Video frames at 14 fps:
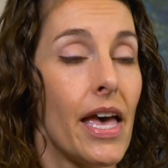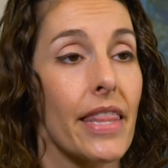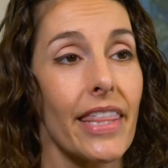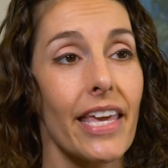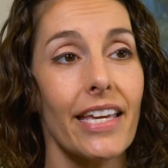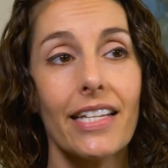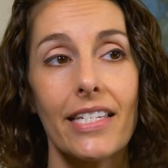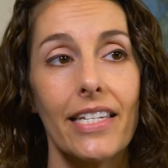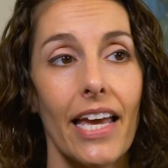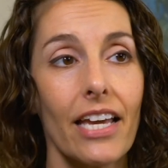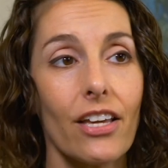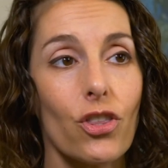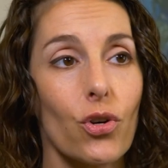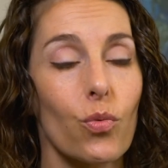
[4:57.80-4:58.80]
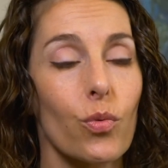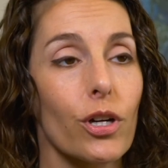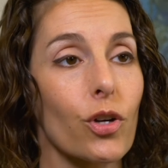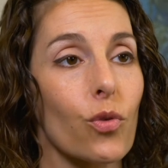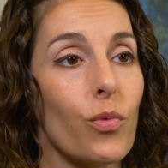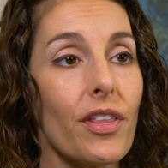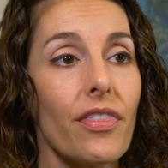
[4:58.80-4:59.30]
They can take their work
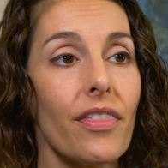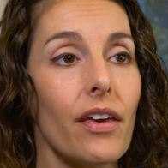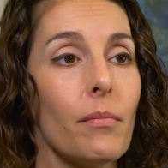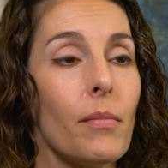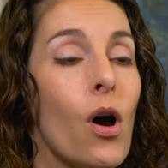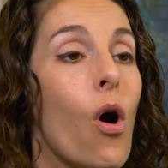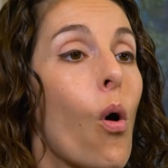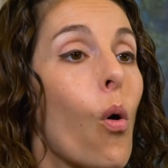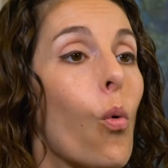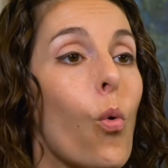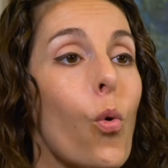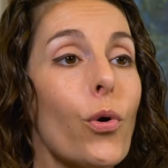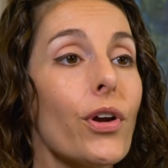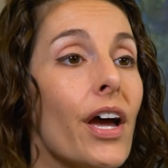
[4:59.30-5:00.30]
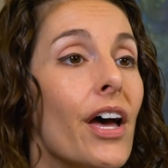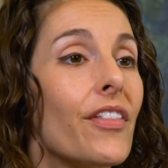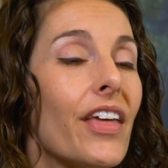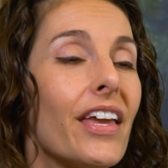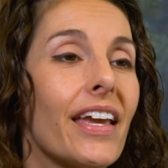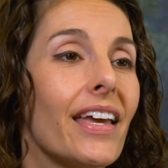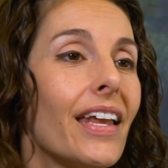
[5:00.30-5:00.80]
with them or
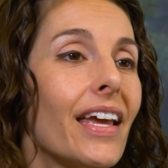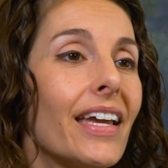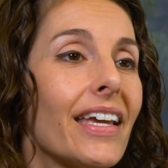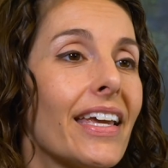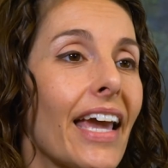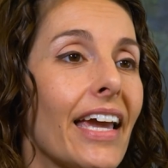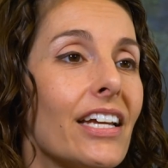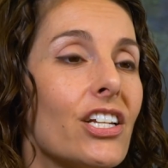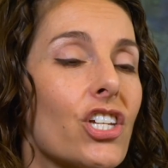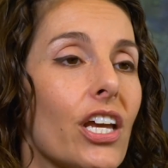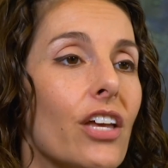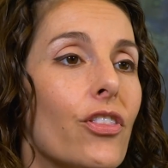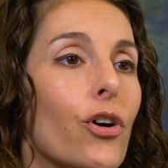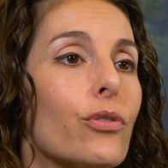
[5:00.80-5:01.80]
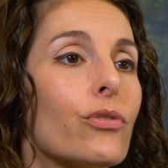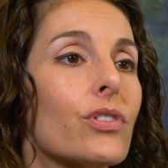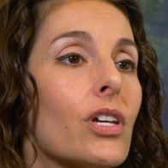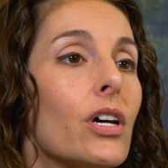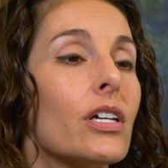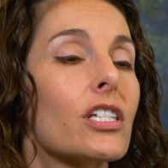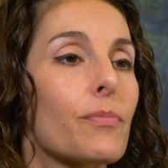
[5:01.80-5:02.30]
they can engage in those
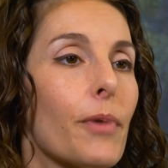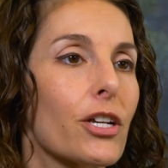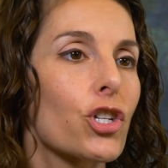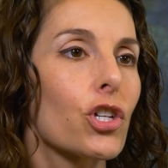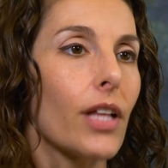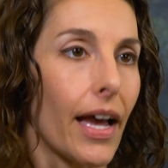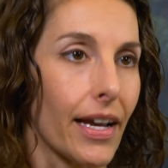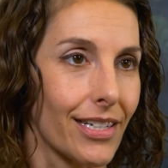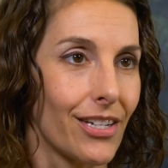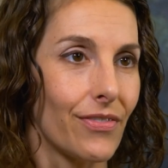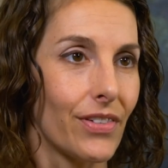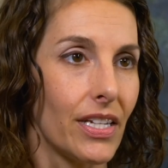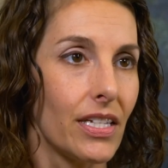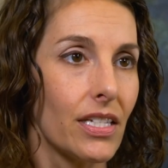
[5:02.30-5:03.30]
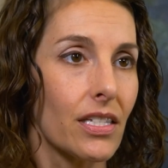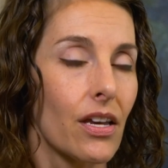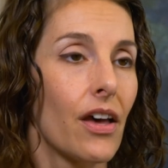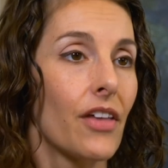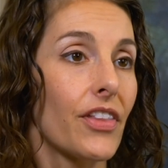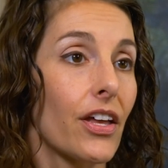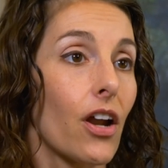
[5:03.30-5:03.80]
special activities
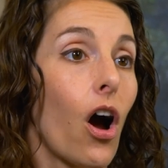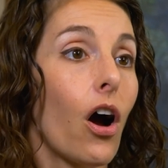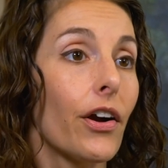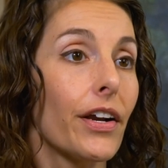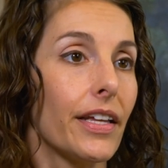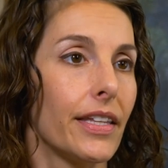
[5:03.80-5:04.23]
that are in